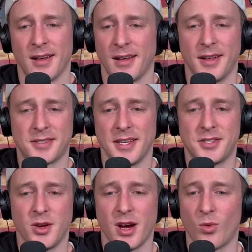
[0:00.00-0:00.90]
That's these
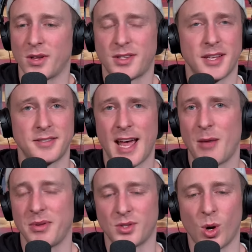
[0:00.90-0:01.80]
two here. Once they
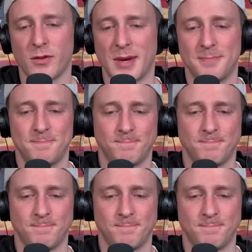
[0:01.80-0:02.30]
snap, it's over, man.